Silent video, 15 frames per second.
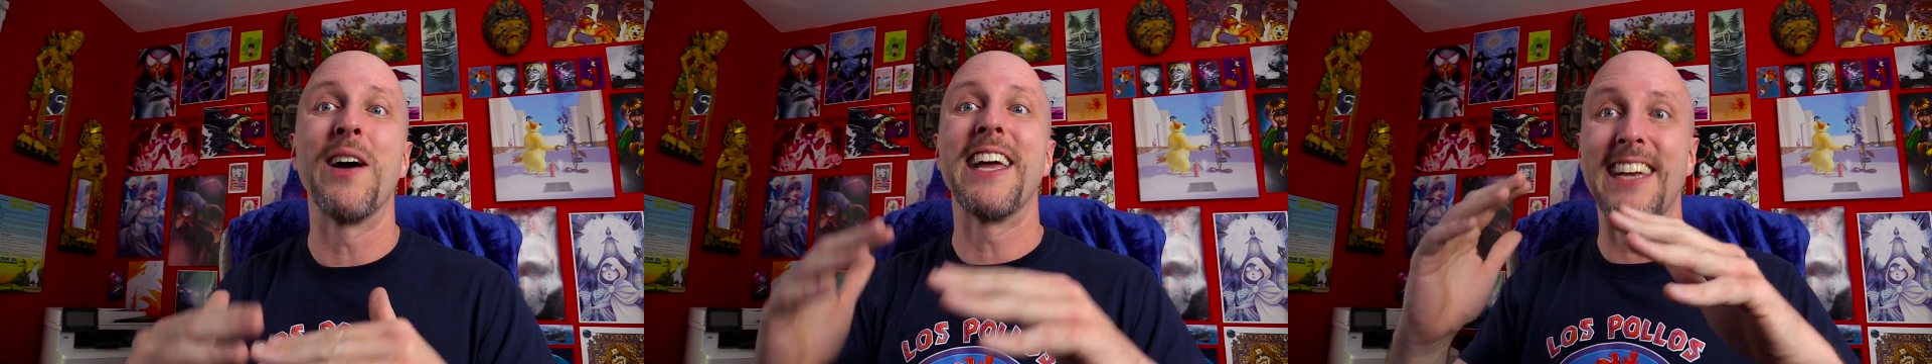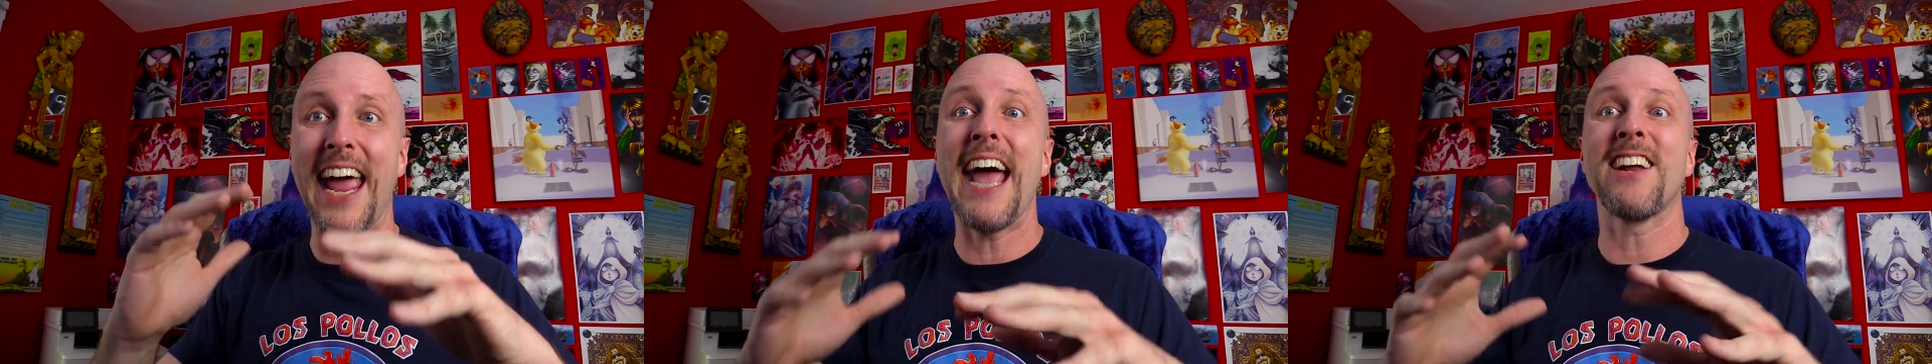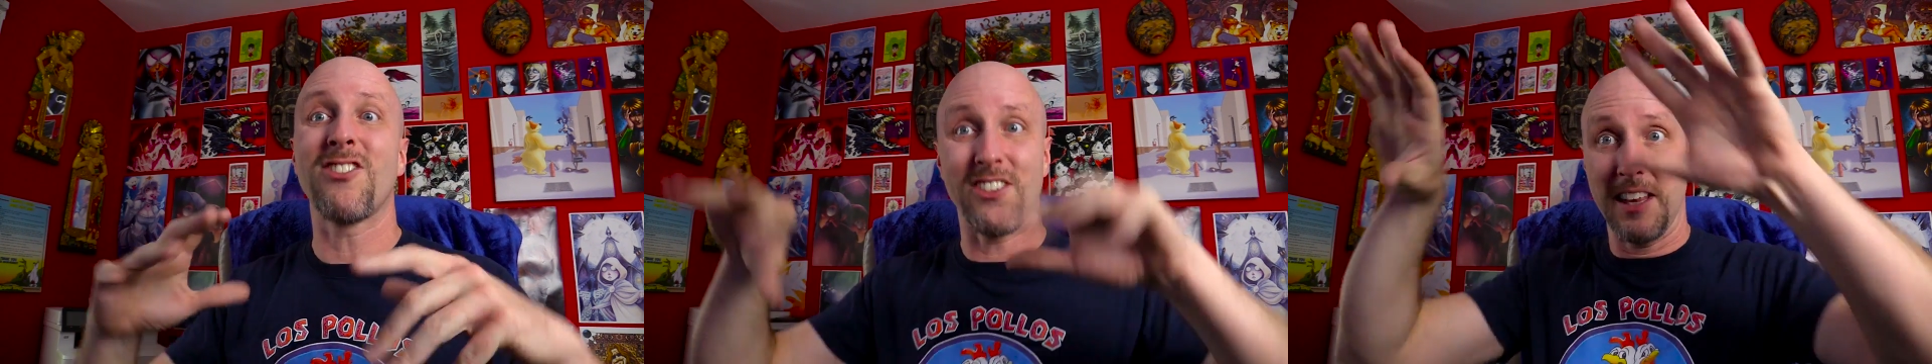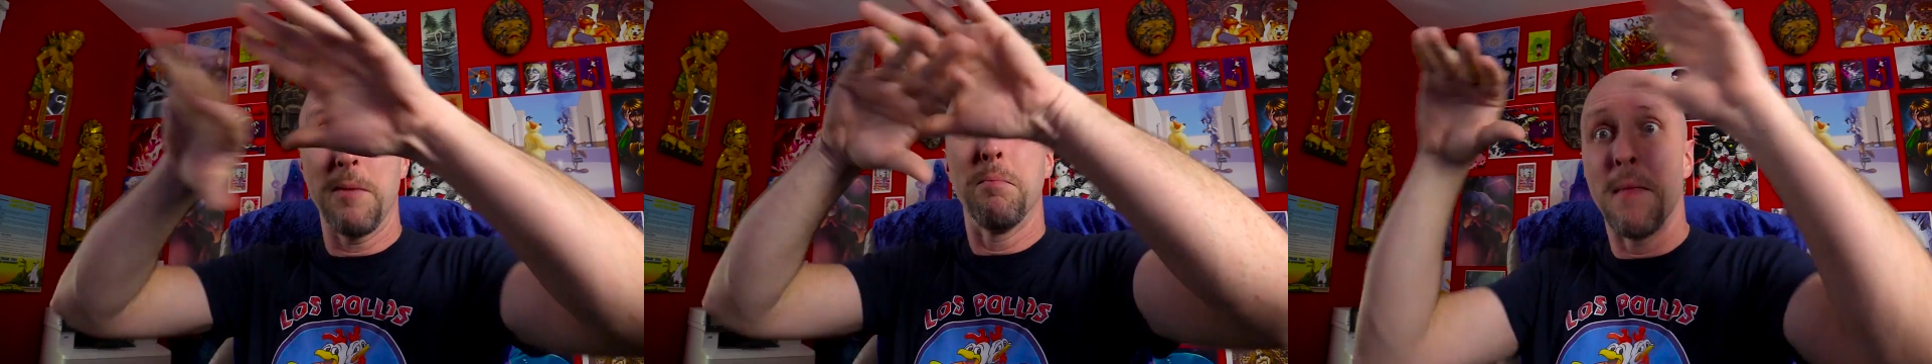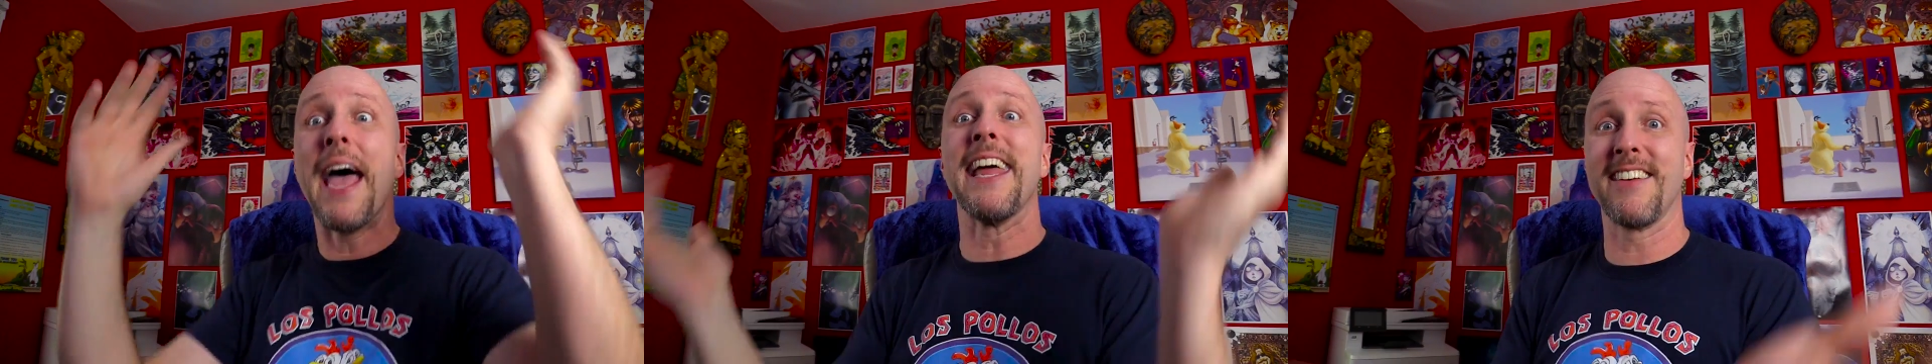It actually
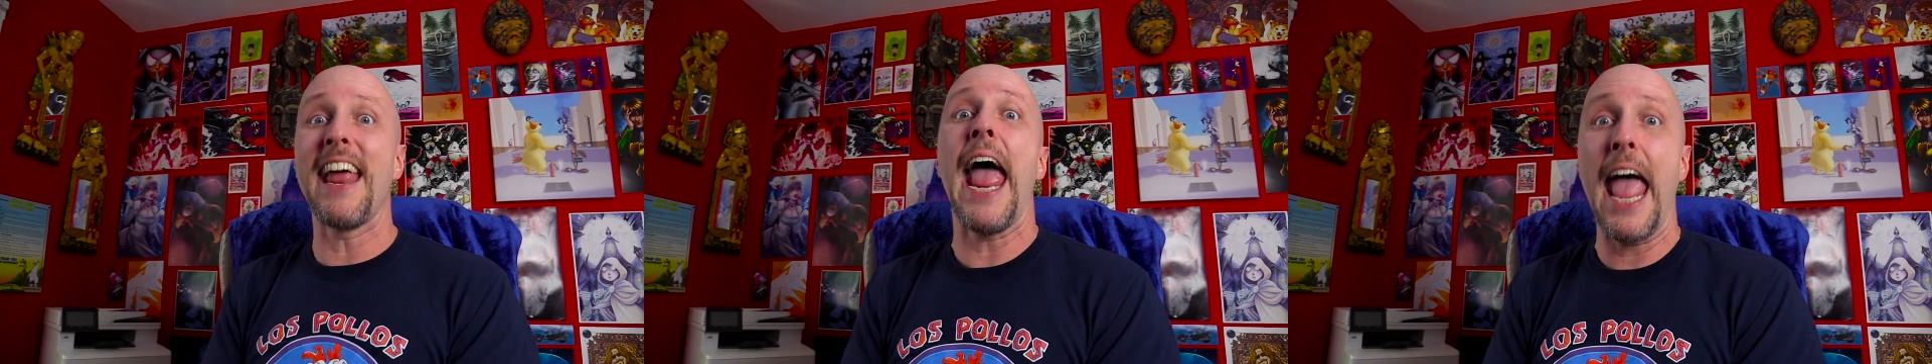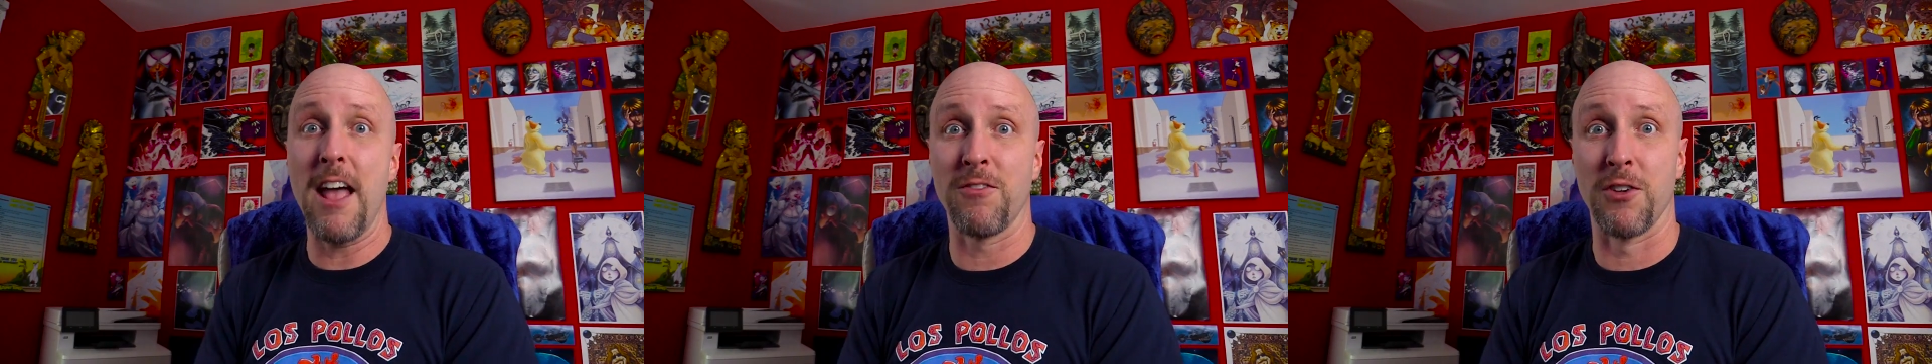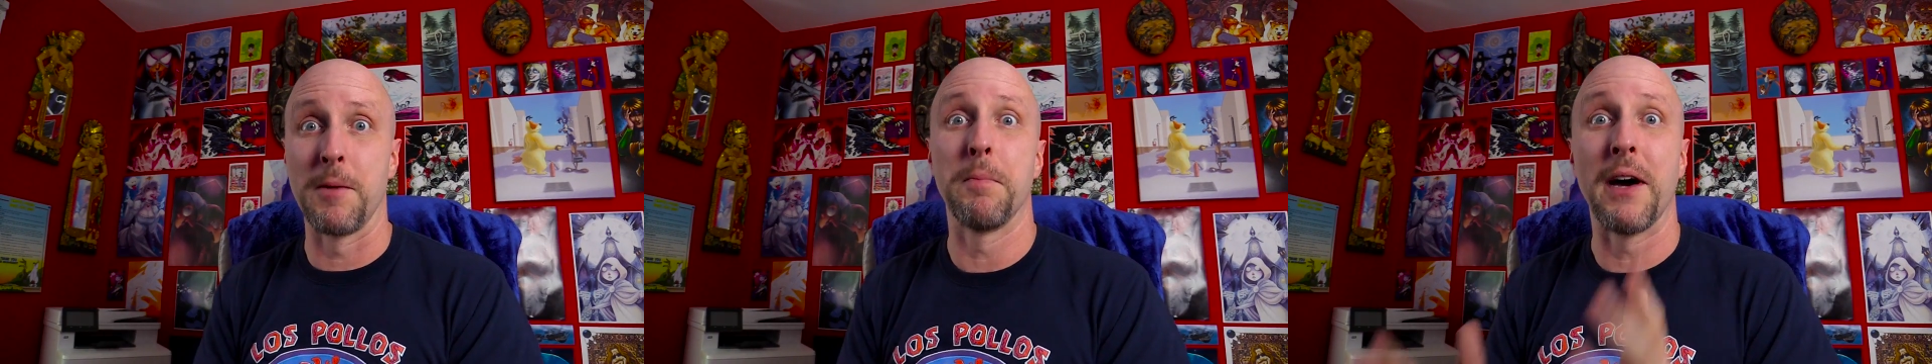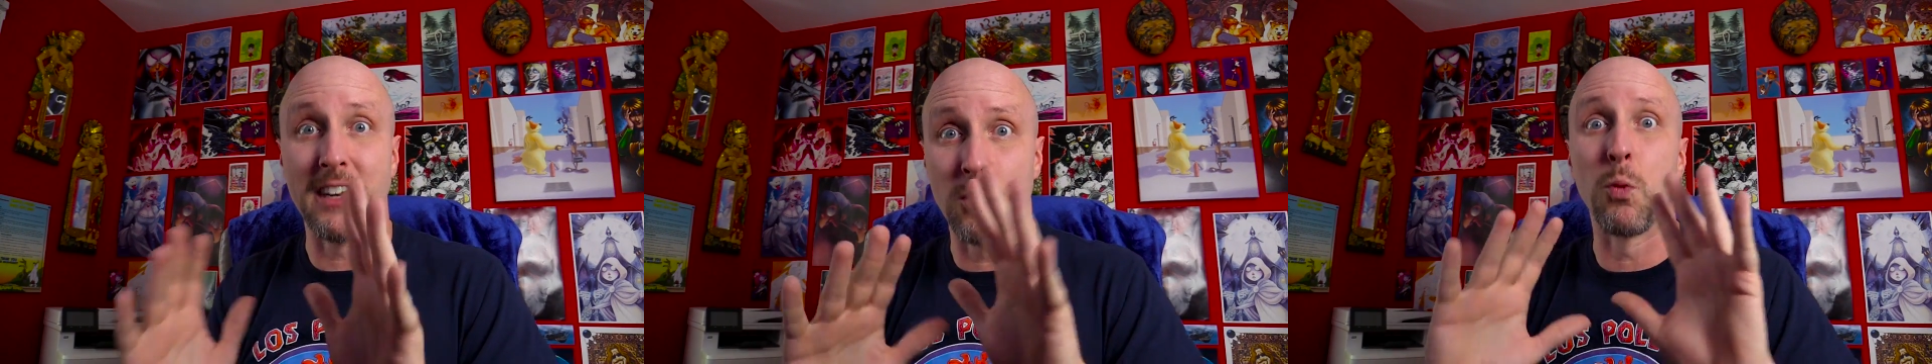meant everybody